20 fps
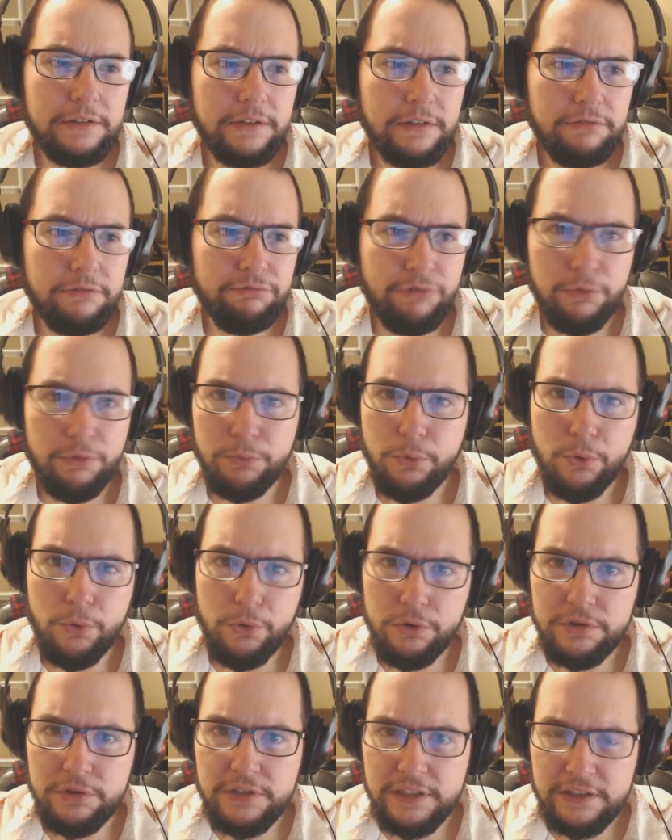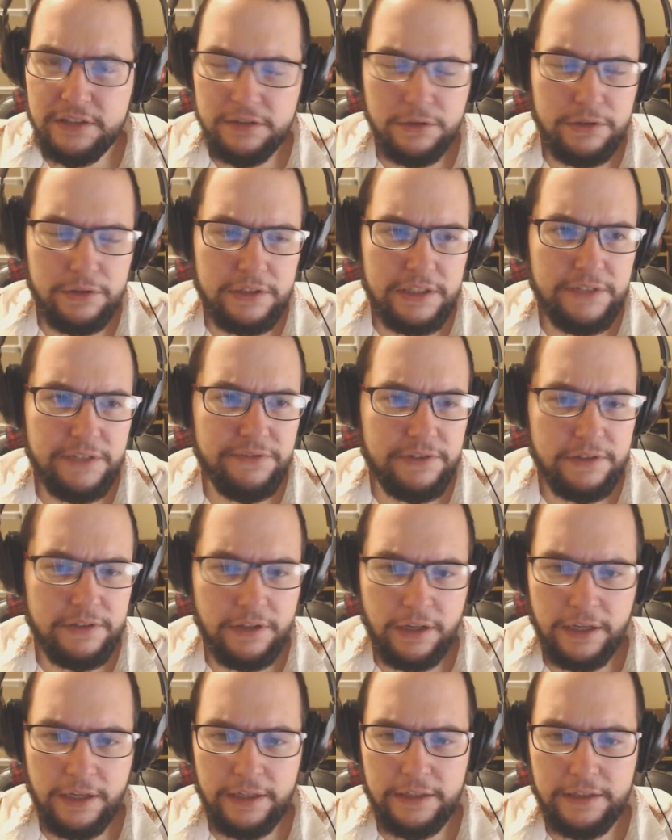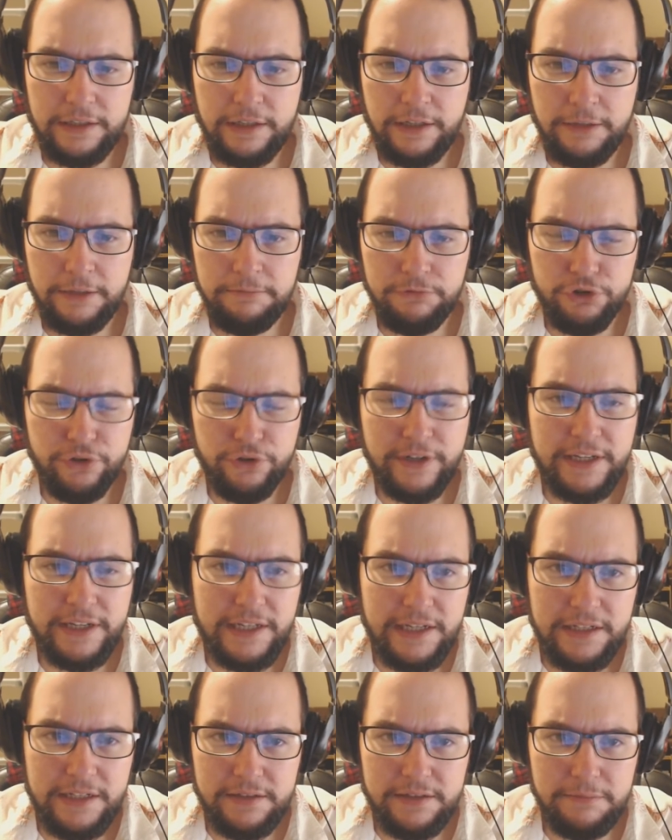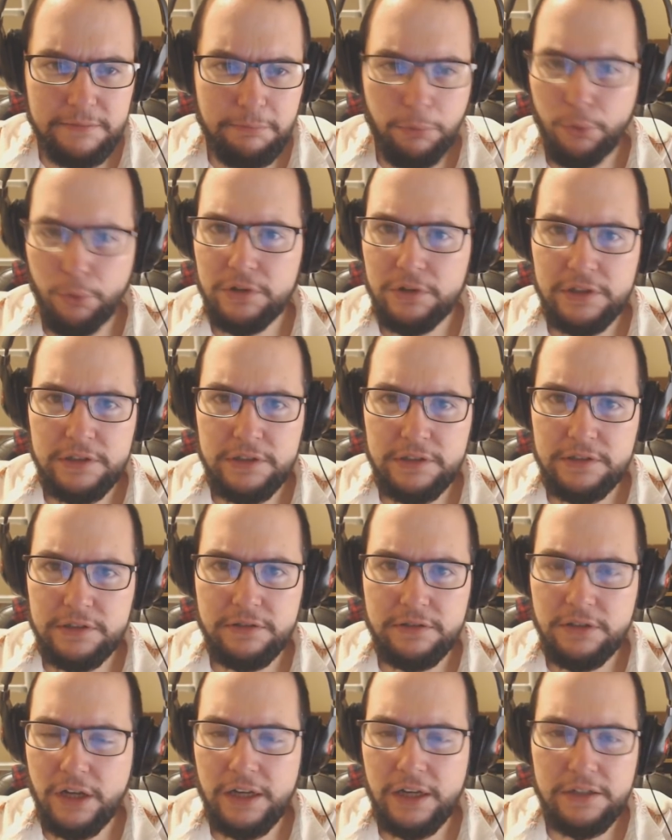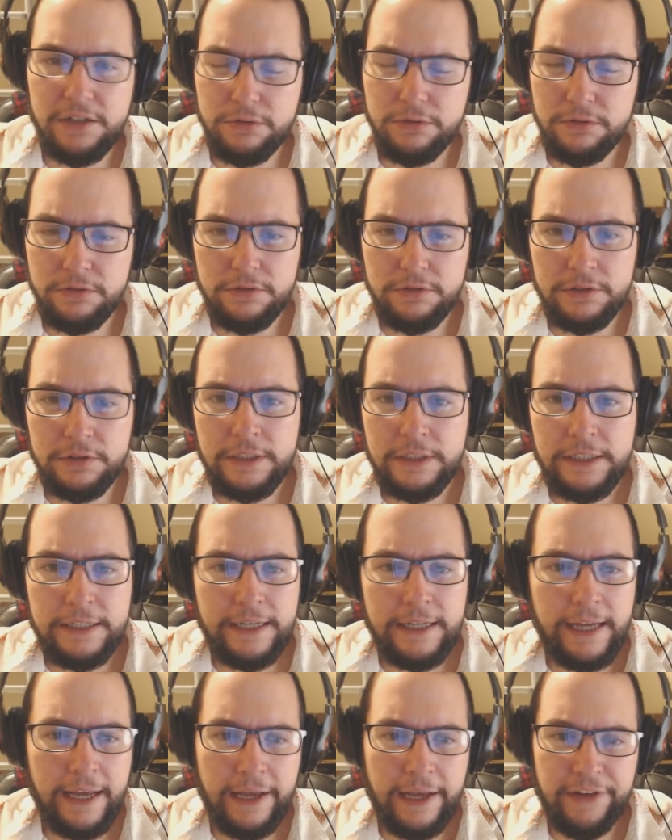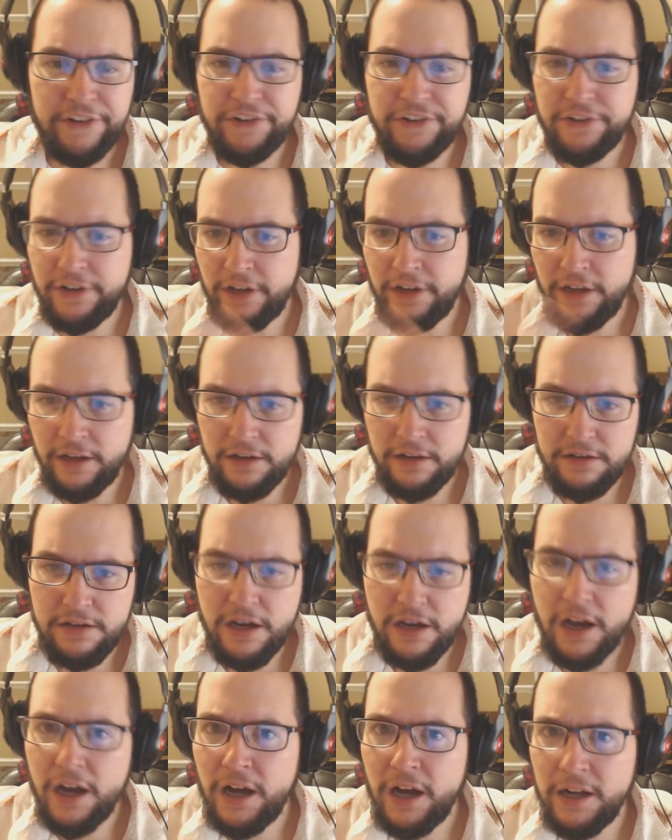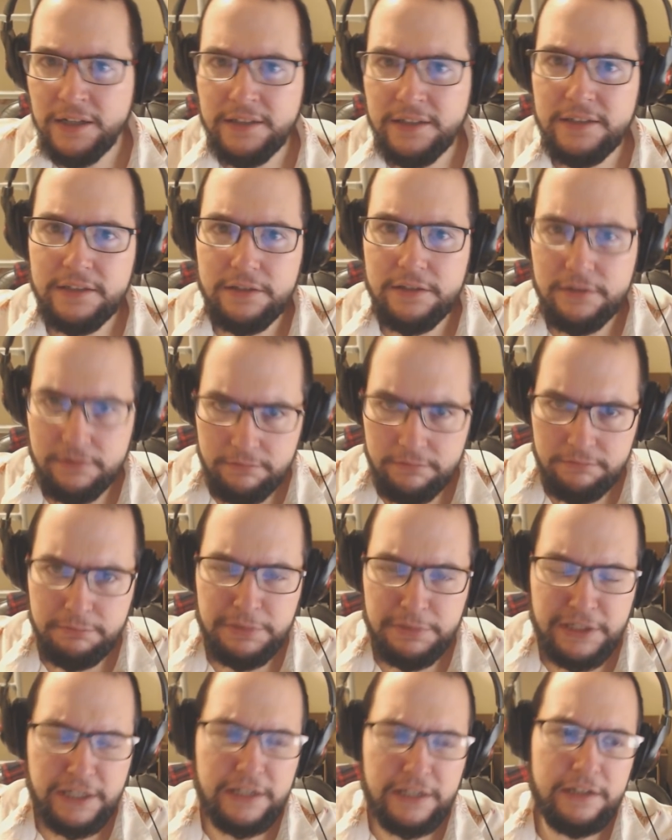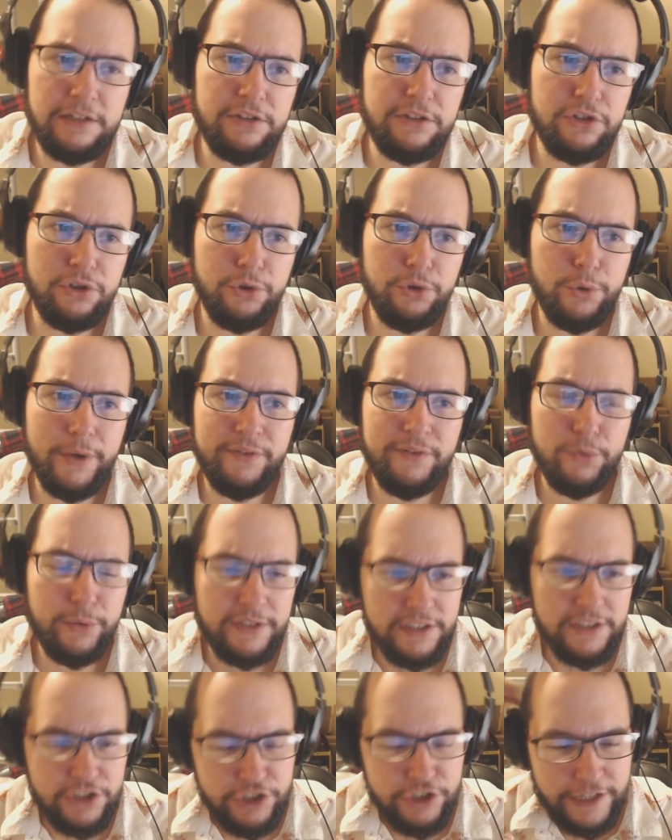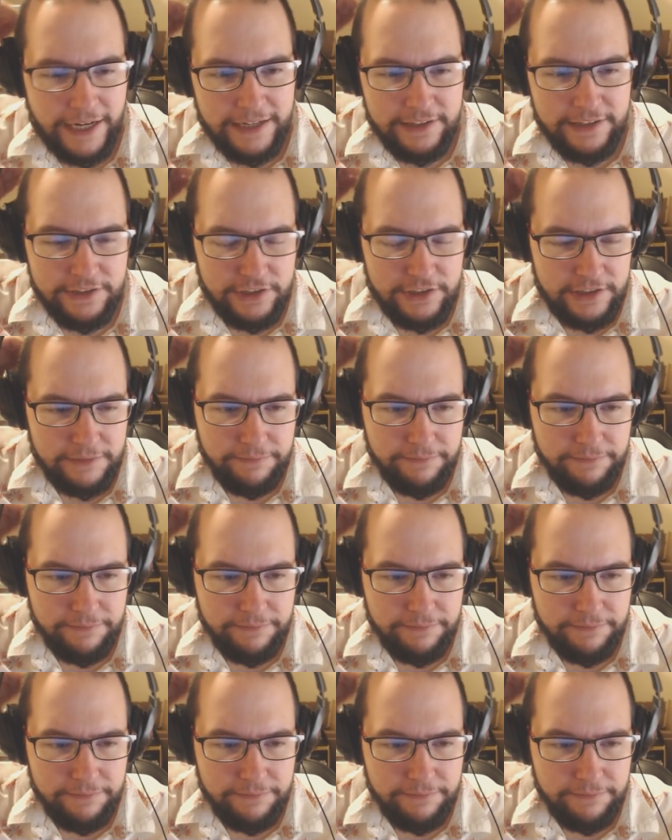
rewards exclusives like trinkets, borders, titles, and cards, particular to whoever wins Challenger.